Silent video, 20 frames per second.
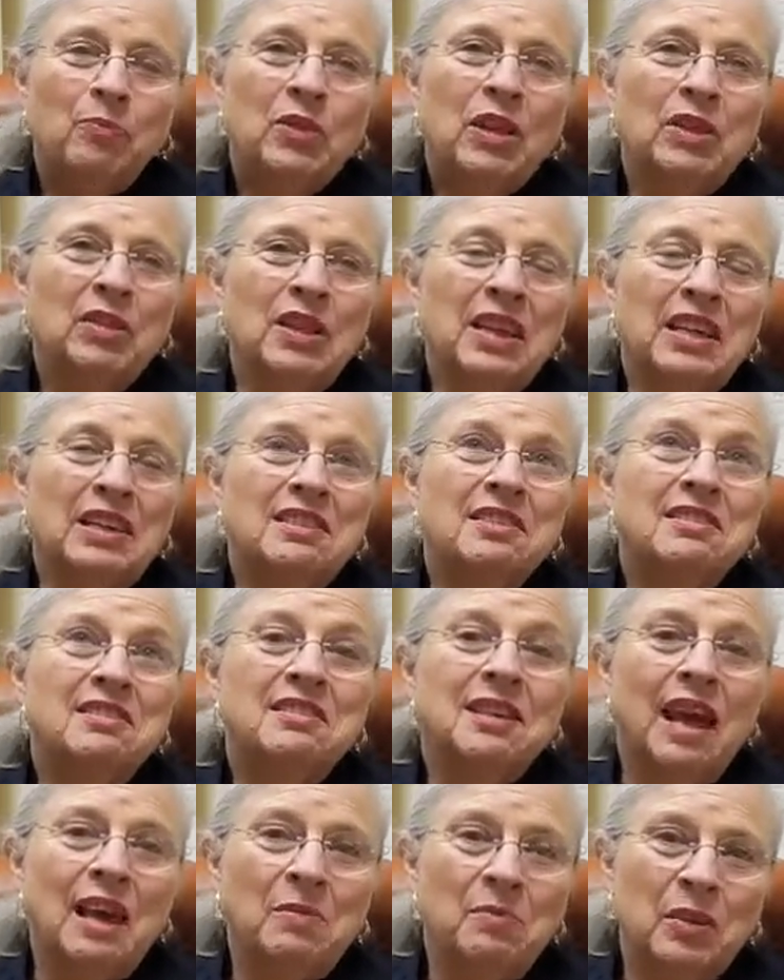and the
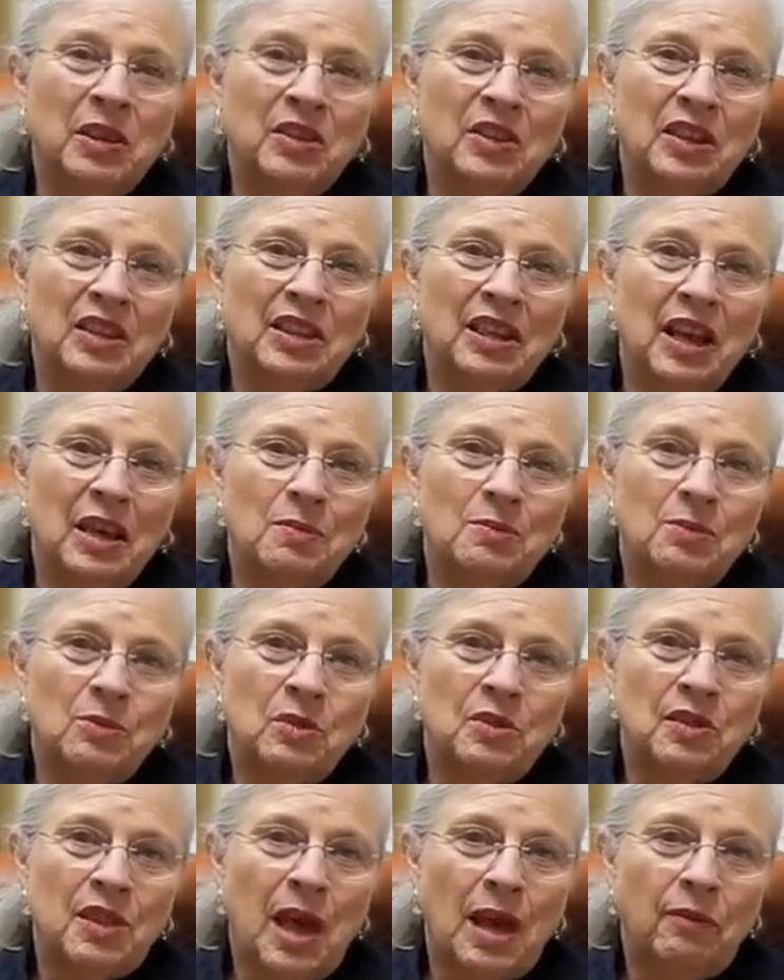excitement that comes
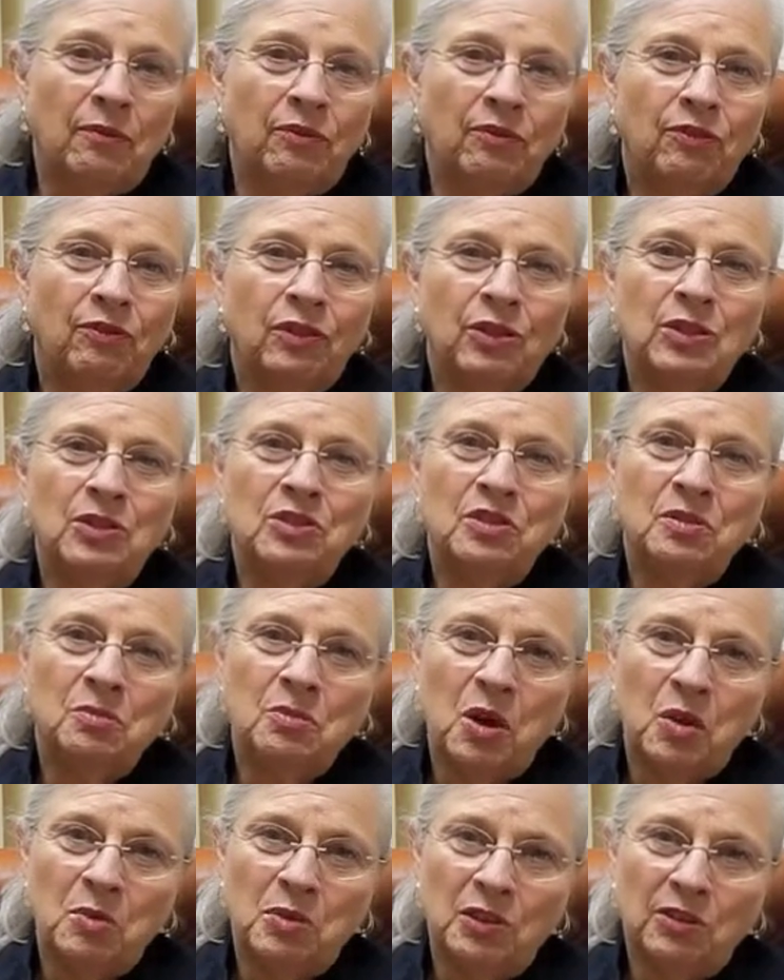with that first
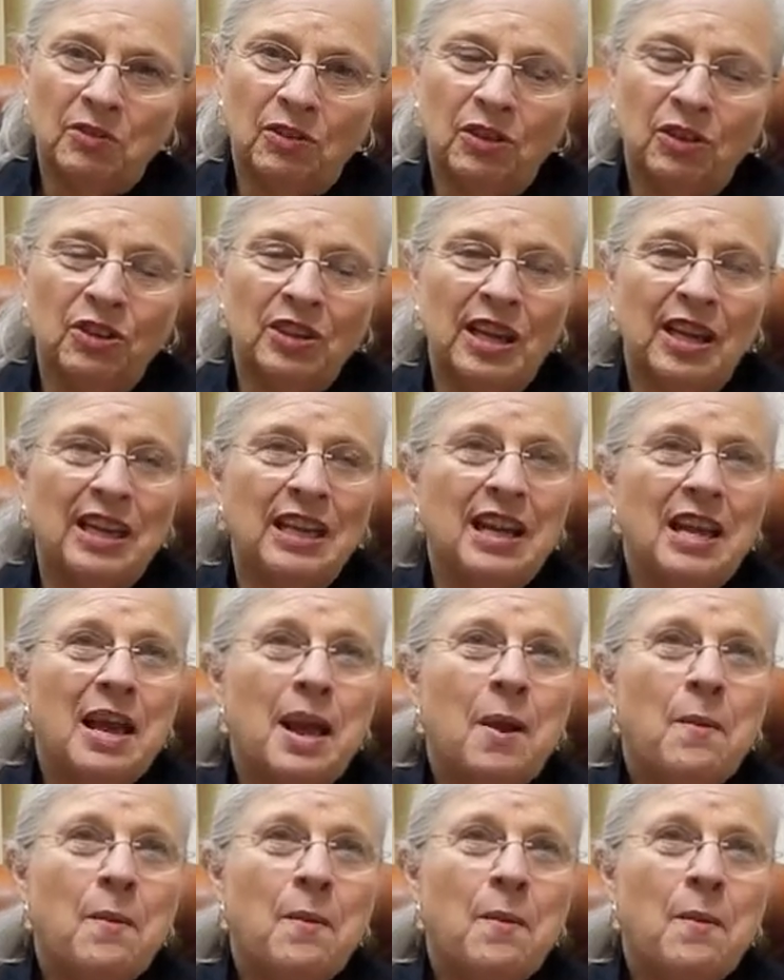moment of learning.